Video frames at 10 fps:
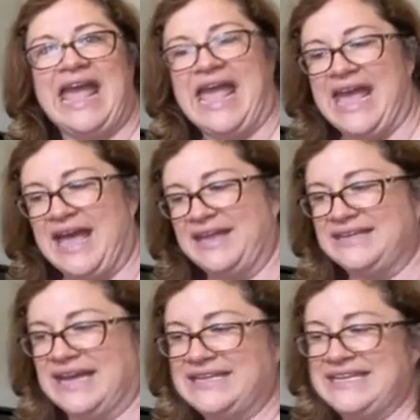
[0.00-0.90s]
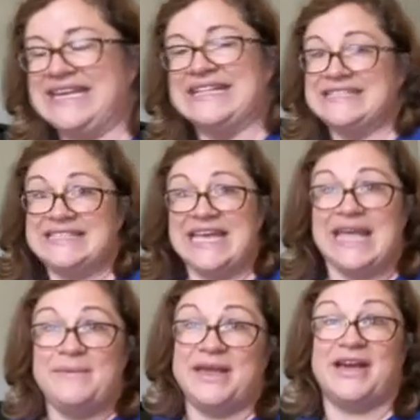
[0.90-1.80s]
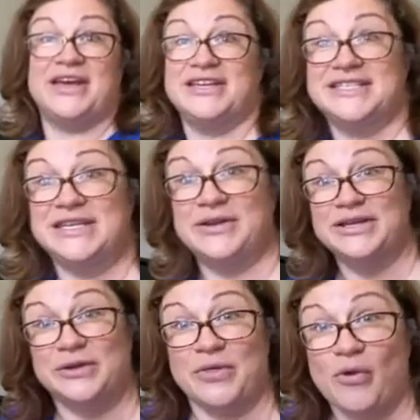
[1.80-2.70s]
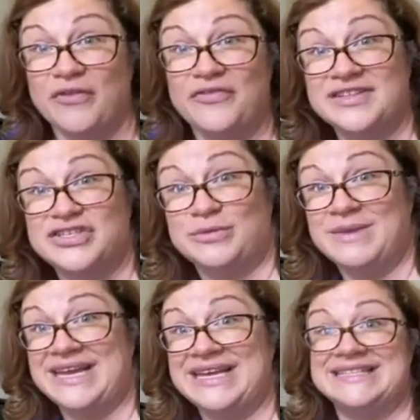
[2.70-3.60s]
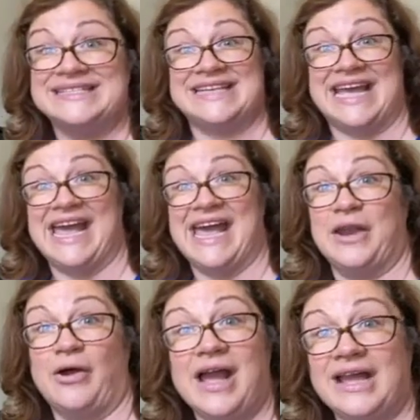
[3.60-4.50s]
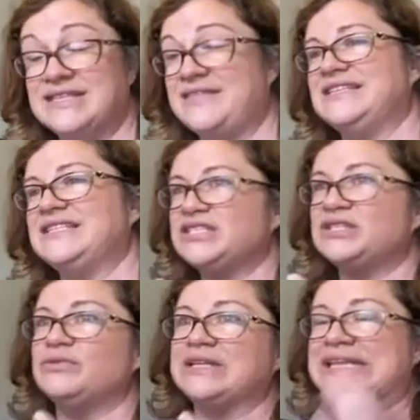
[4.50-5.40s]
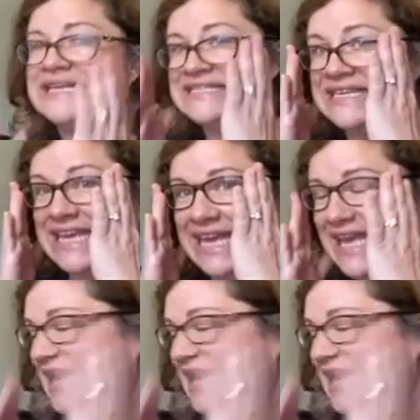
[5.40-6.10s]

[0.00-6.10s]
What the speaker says: And I did it in C because you can do it with Orff instruments and all kinds of things. It's just a really easy key.